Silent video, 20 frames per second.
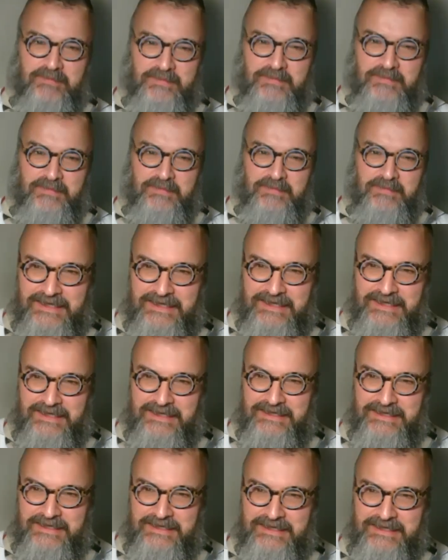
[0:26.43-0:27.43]
and he used
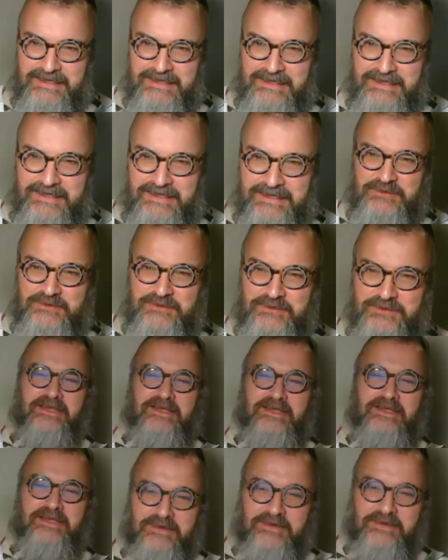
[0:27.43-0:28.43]
to study
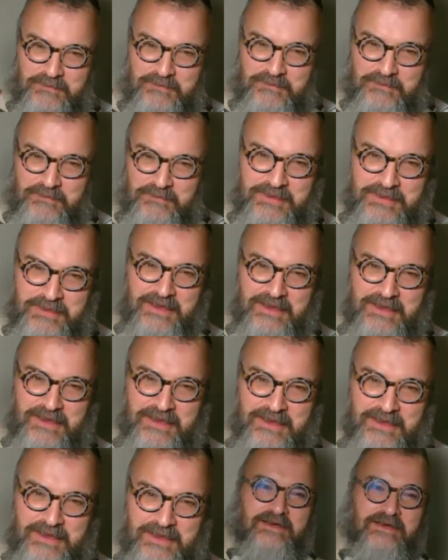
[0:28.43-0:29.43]
with
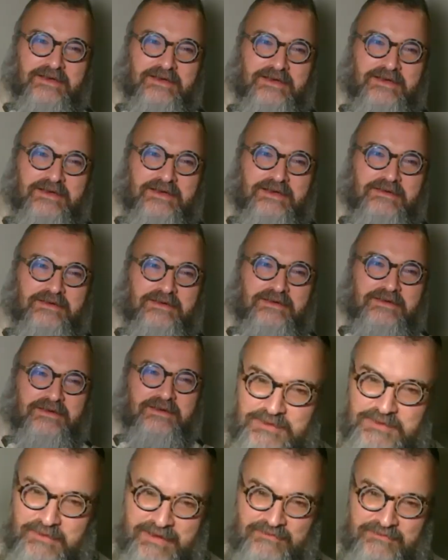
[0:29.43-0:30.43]

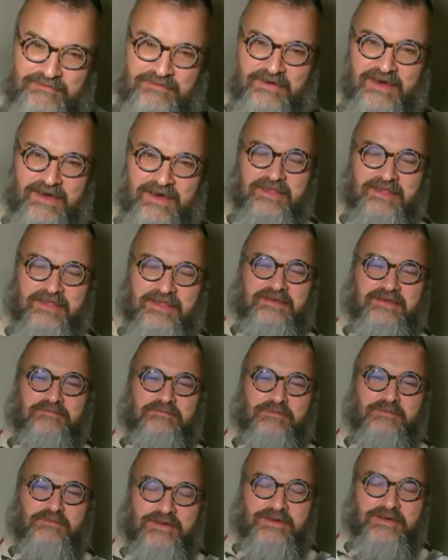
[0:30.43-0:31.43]
Minna's grandfather,
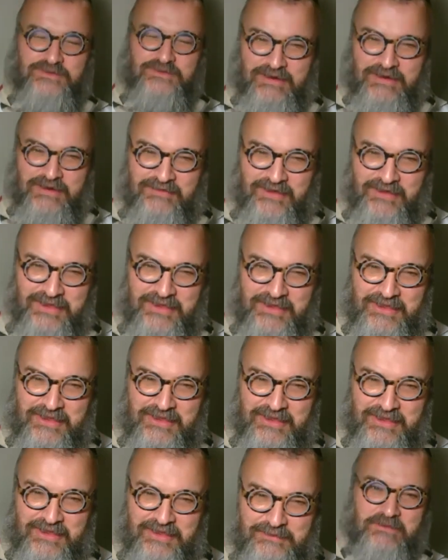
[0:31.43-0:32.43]
wife's grandfather.
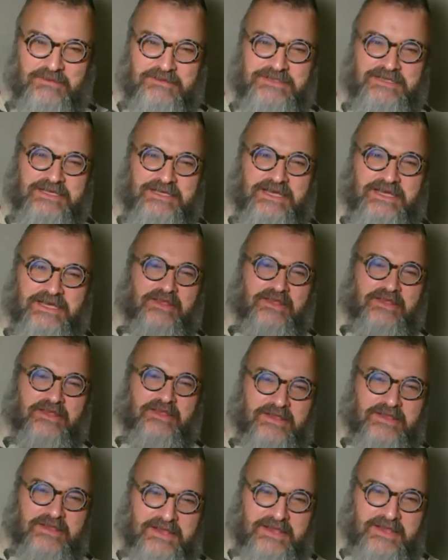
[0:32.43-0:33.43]
They would study Torah
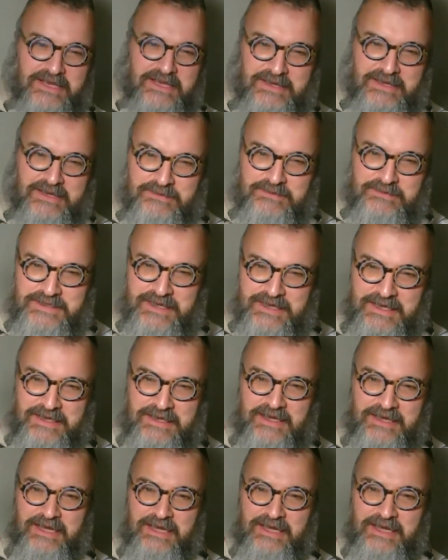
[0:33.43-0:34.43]
together. He was
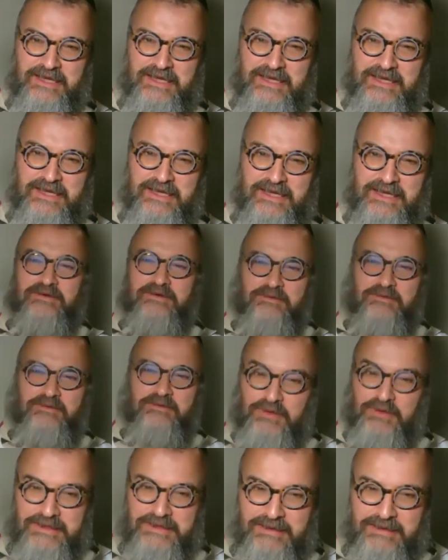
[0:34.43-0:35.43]
a
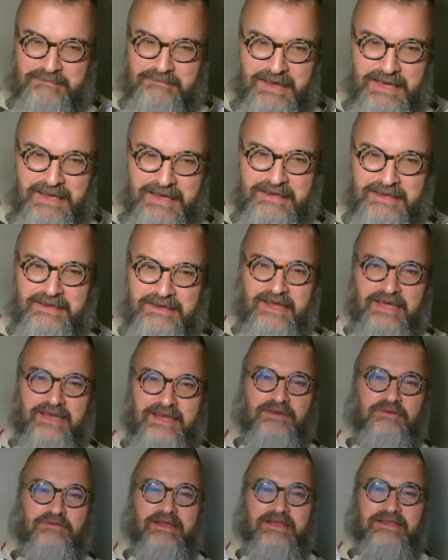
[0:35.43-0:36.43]
brilliant man and a
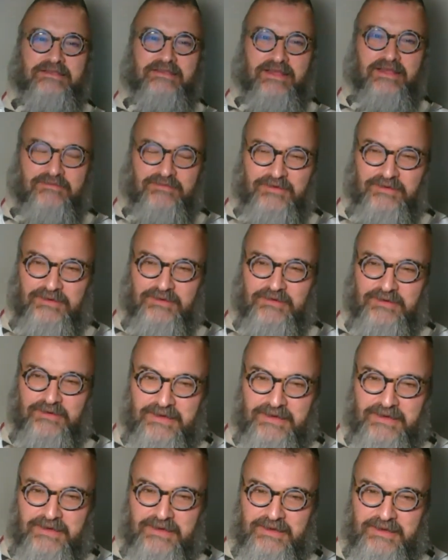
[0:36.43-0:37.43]
great lover
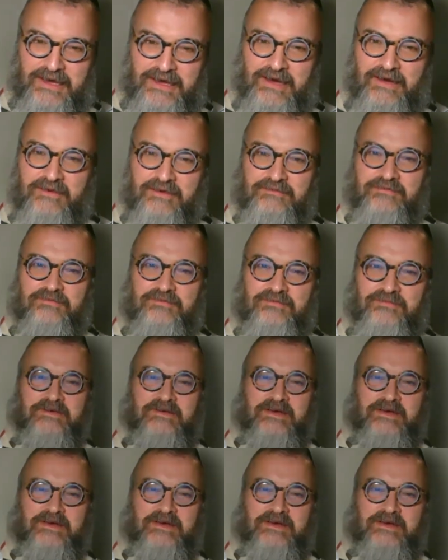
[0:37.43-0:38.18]
of